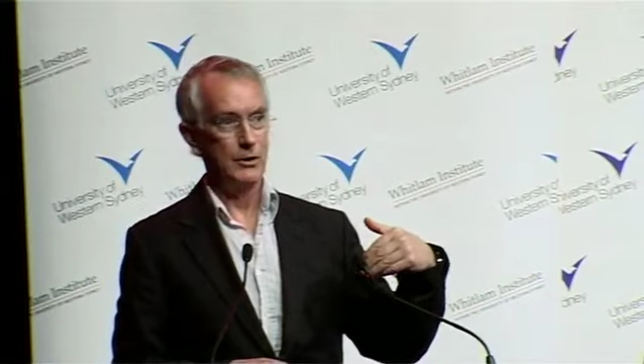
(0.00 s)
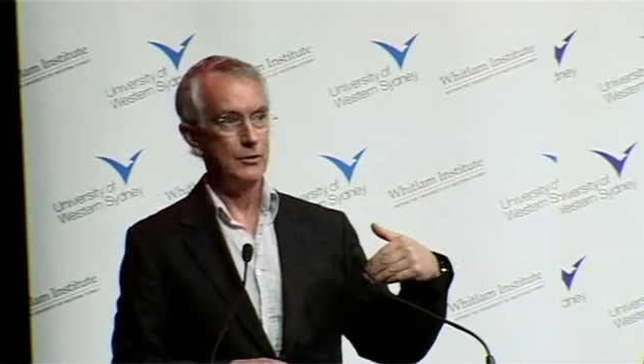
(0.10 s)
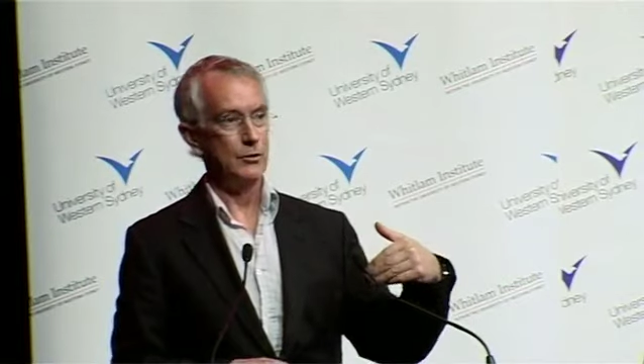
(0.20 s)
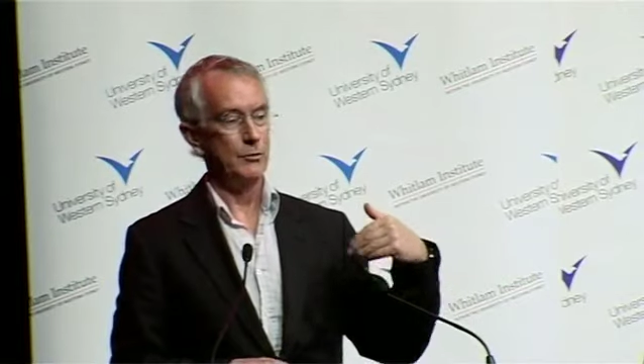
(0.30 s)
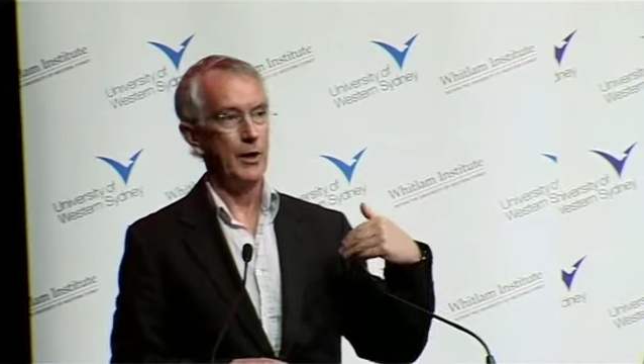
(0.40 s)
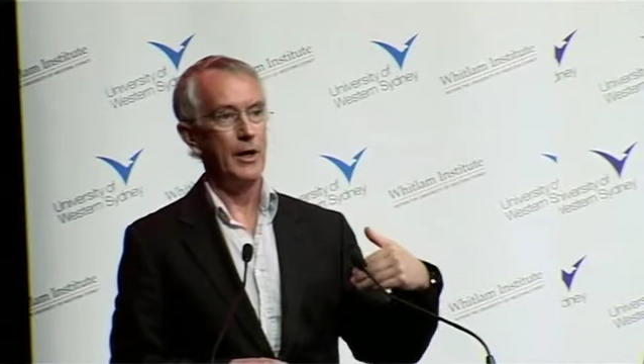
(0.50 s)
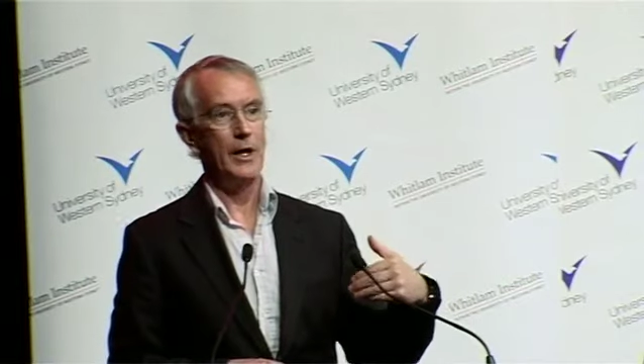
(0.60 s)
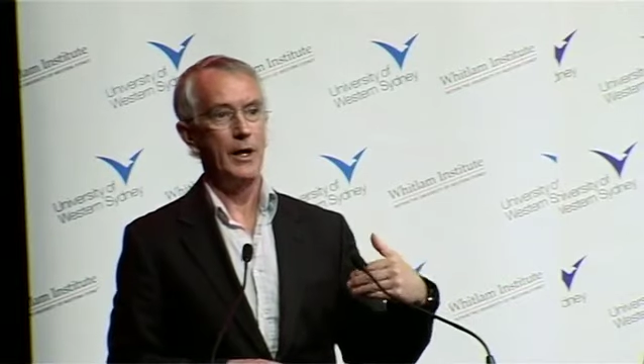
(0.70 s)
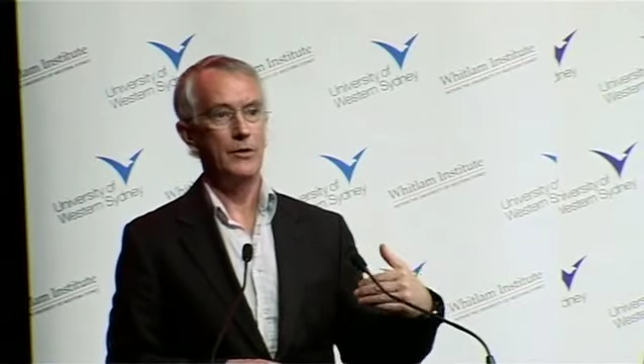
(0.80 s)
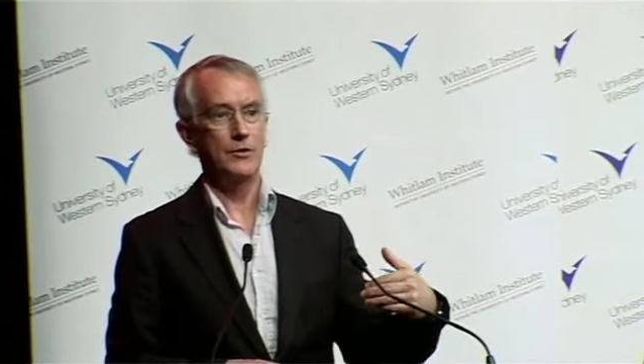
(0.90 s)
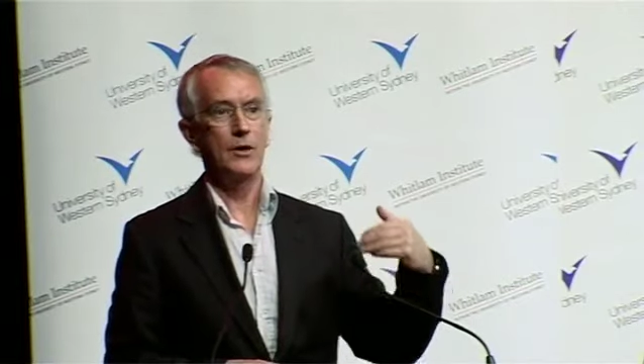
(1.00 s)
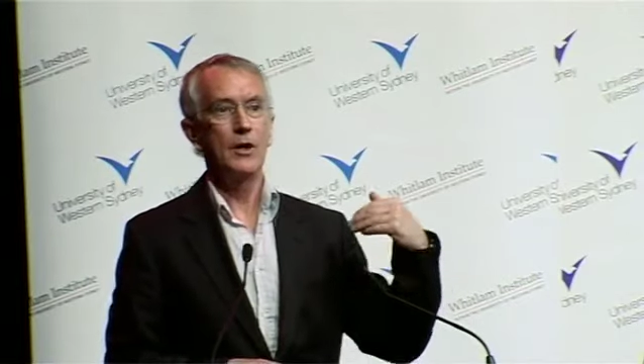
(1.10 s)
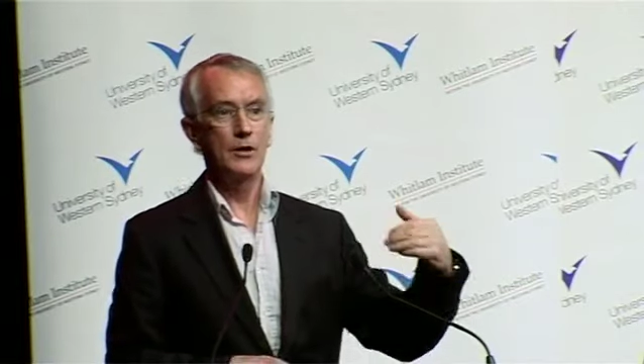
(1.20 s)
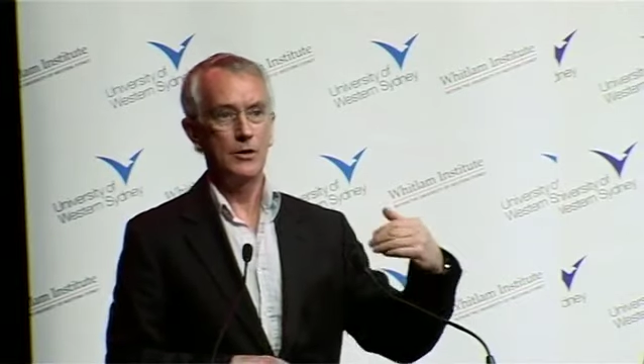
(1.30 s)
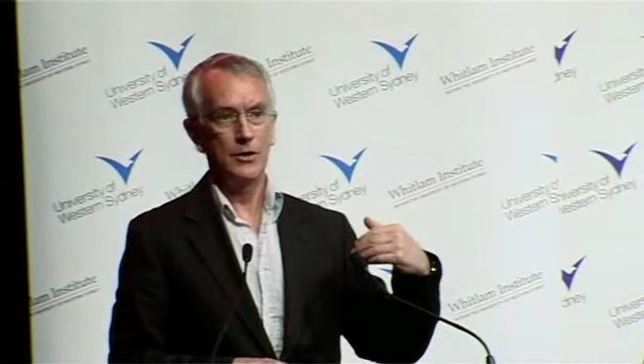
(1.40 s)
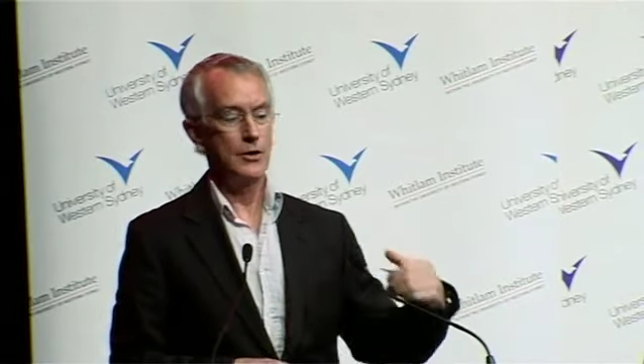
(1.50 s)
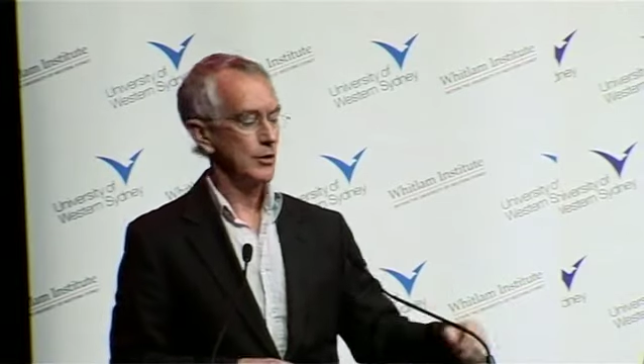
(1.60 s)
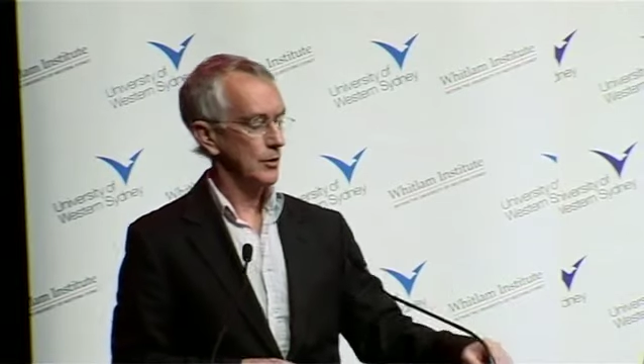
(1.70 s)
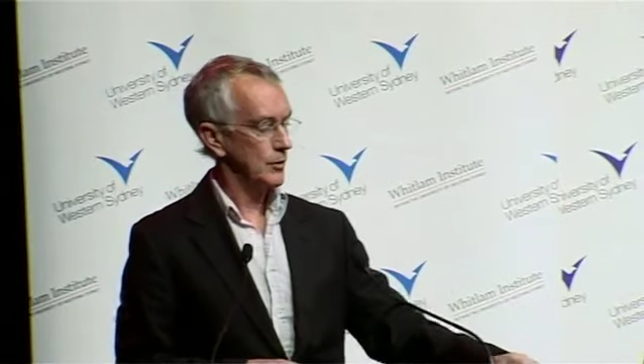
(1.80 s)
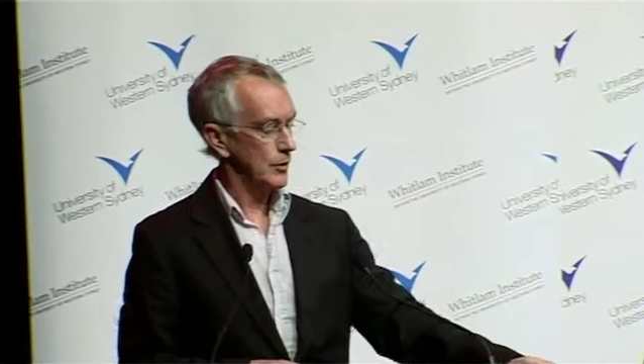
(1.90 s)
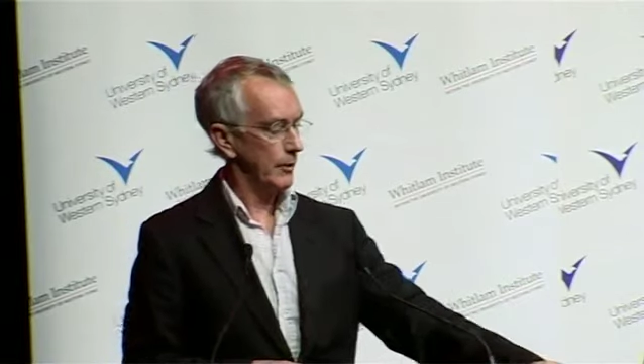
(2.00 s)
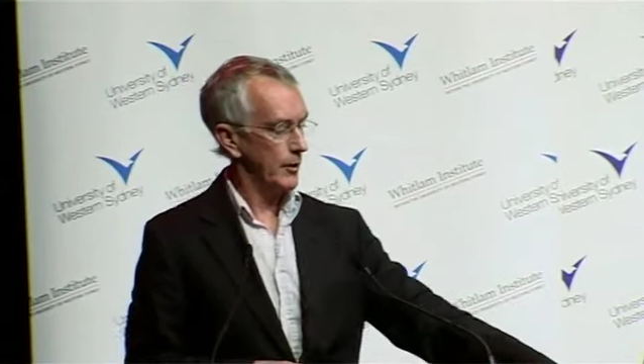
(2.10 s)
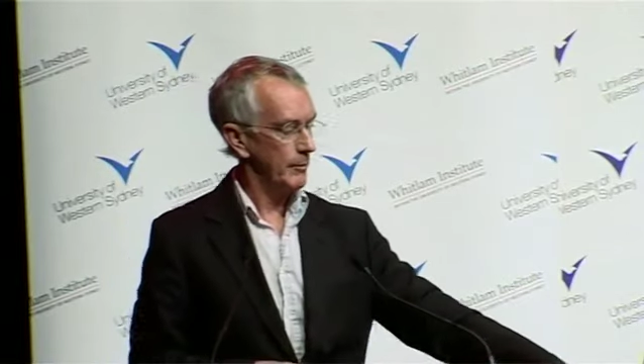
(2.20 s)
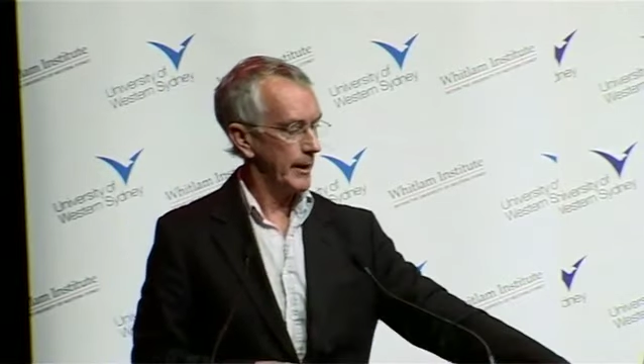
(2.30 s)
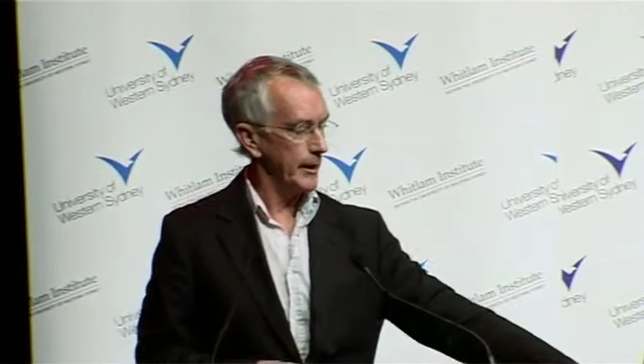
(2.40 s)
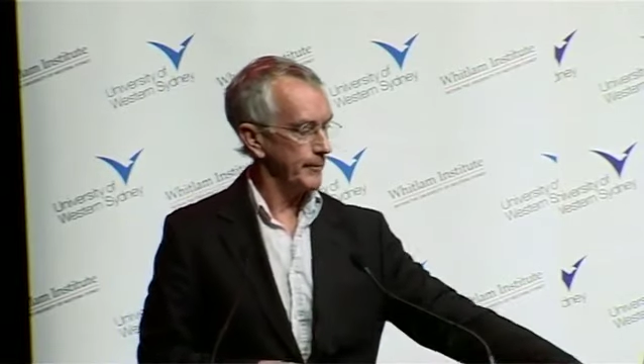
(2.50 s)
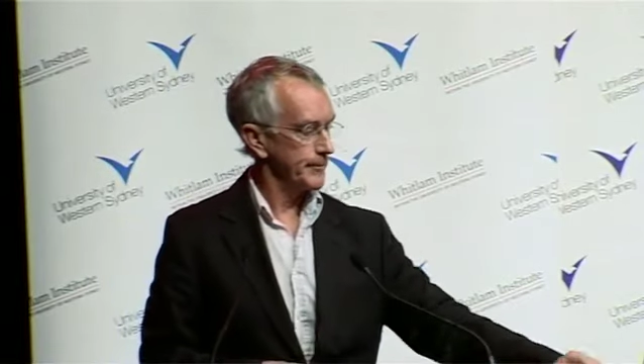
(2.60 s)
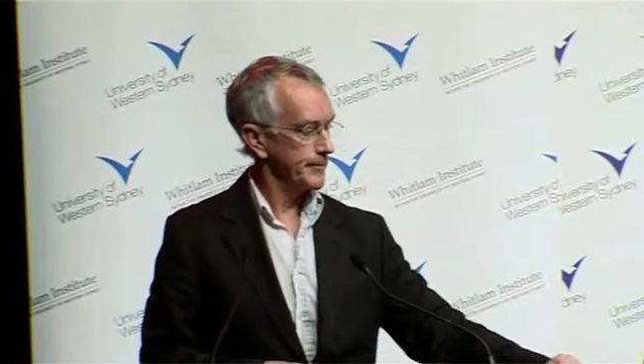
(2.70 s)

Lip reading: rental to buy a house, you'd need to use your own money.